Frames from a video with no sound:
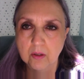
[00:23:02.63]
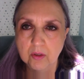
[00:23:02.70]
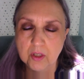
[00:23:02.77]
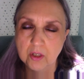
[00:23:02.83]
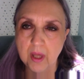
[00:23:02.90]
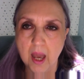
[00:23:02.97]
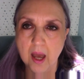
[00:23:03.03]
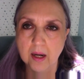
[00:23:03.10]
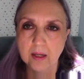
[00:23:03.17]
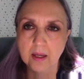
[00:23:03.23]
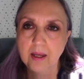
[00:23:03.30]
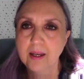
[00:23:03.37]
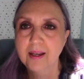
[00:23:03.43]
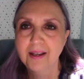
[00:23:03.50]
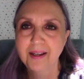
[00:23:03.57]
do that.
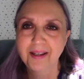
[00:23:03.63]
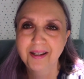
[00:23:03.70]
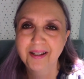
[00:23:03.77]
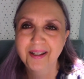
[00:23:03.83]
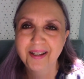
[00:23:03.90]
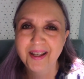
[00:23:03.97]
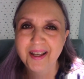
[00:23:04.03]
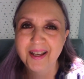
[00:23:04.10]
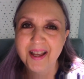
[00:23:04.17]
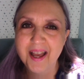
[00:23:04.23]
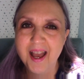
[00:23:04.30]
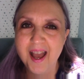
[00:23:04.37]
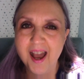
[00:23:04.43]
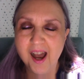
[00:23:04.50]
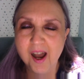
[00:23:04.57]

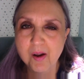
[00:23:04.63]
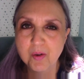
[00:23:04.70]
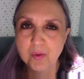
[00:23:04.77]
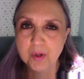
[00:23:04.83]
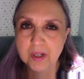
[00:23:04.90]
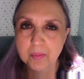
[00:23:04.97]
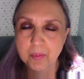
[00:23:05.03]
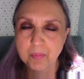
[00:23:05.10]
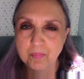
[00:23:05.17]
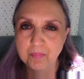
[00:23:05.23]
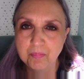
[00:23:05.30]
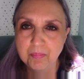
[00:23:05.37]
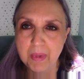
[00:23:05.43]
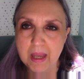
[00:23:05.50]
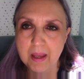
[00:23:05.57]
I will
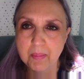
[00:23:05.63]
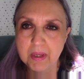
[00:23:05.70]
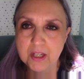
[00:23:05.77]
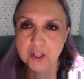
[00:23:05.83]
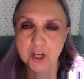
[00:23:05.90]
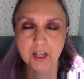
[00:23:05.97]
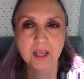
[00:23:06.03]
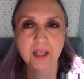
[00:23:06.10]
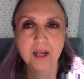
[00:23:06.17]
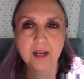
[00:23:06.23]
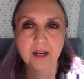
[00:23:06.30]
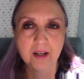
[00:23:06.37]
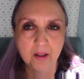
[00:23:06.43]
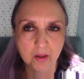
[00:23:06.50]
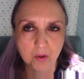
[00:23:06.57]
maybe check in
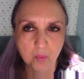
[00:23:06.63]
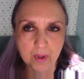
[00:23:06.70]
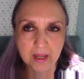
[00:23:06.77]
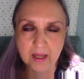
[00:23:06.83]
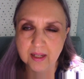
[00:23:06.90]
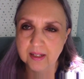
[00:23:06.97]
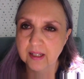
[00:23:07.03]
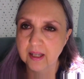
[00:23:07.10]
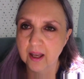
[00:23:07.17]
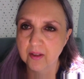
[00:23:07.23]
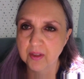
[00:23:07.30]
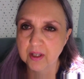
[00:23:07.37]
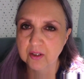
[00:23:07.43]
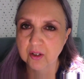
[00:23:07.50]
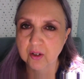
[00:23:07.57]
another week and see how
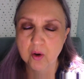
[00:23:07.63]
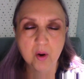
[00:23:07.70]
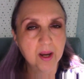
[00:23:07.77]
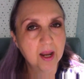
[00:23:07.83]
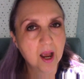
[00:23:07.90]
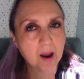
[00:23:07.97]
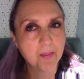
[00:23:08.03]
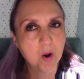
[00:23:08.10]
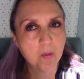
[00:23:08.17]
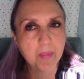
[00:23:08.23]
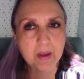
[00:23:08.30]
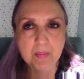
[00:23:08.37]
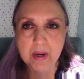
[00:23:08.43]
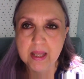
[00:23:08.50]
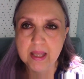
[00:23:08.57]
things are going. I'm
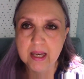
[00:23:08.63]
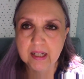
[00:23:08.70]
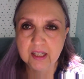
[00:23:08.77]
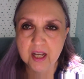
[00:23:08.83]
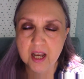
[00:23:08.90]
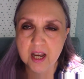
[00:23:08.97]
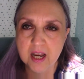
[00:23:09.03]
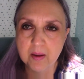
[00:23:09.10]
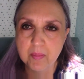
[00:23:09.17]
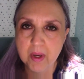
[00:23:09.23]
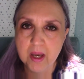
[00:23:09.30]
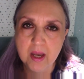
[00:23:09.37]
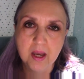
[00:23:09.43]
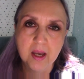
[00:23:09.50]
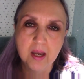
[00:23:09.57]
hoping by that time
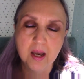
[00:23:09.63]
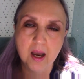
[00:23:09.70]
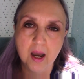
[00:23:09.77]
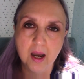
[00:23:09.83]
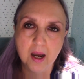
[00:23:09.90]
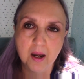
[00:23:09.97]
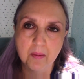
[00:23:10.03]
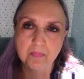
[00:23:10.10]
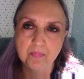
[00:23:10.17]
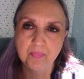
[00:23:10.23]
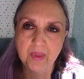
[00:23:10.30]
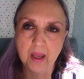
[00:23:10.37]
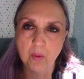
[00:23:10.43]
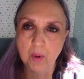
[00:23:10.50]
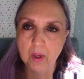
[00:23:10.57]

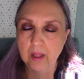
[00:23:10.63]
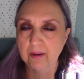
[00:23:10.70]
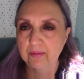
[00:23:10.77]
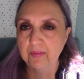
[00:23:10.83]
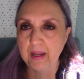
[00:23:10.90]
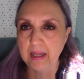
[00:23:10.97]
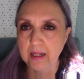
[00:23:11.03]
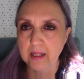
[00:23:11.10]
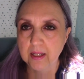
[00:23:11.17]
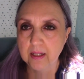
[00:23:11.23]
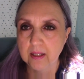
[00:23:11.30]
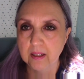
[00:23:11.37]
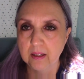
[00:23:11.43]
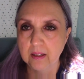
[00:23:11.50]
they will have faded